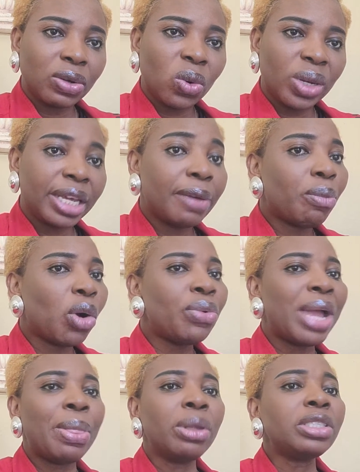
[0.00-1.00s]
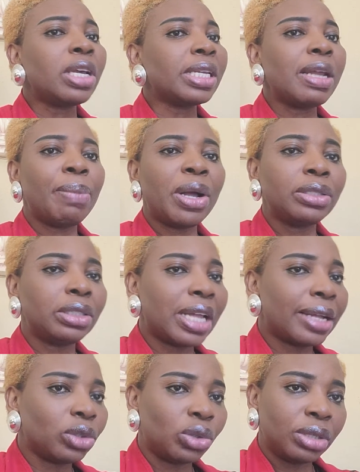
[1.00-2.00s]
Okay, but we are not talking about
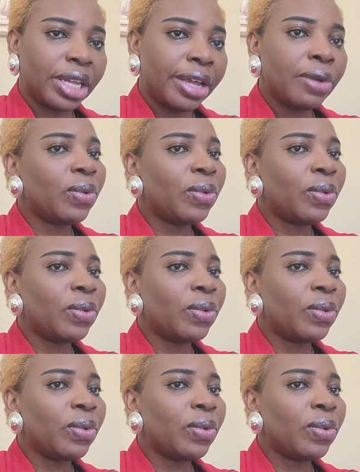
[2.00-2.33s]
that today.